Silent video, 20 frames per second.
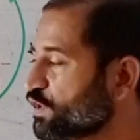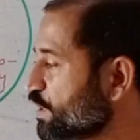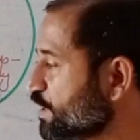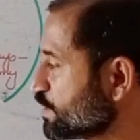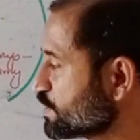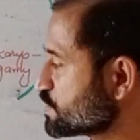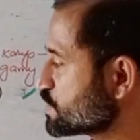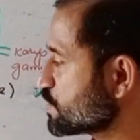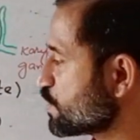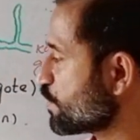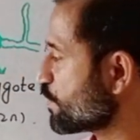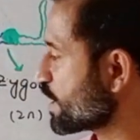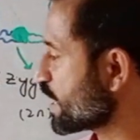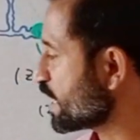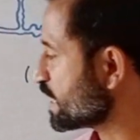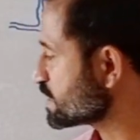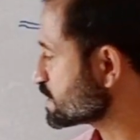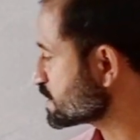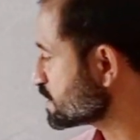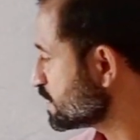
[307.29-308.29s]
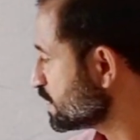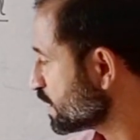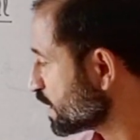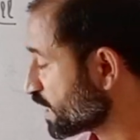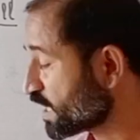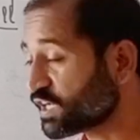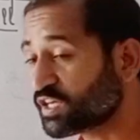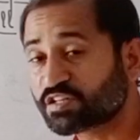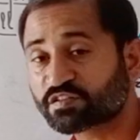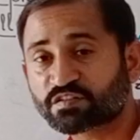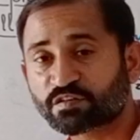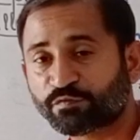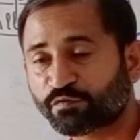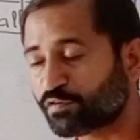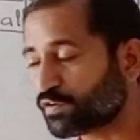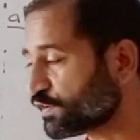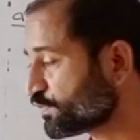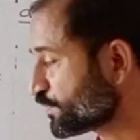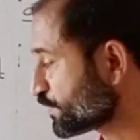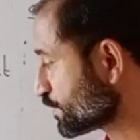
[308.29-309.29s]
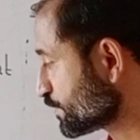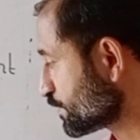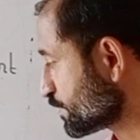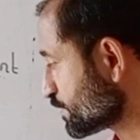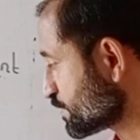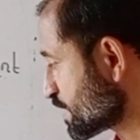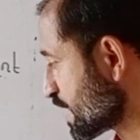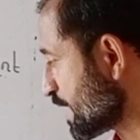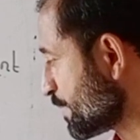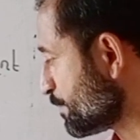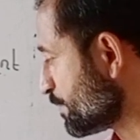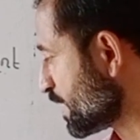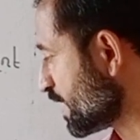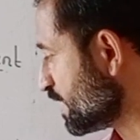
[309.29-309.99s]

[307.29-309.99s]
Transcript: it is known as it is the first step,